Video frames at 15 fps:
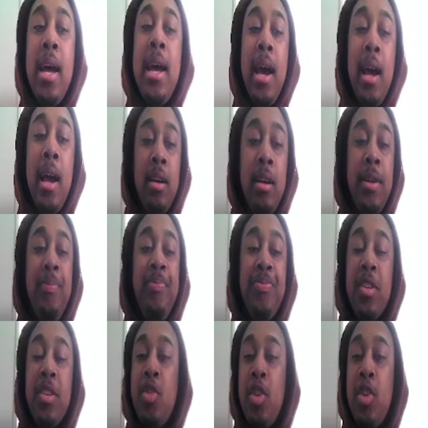Hella,
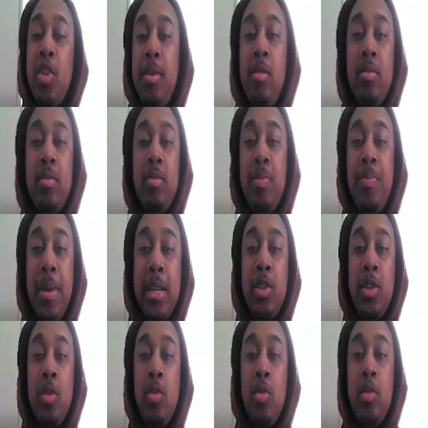tribute,
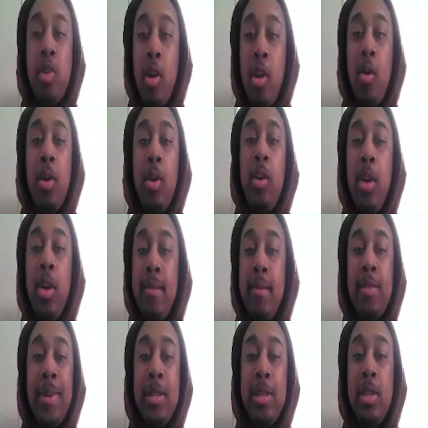special, target one engraved,
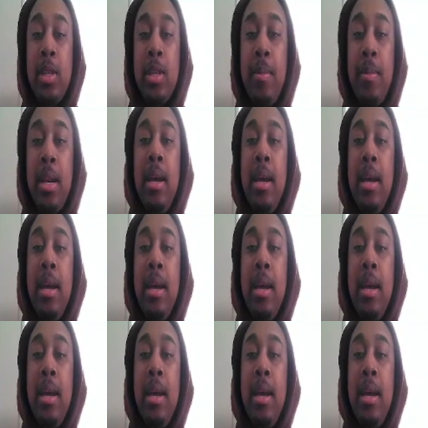special summon.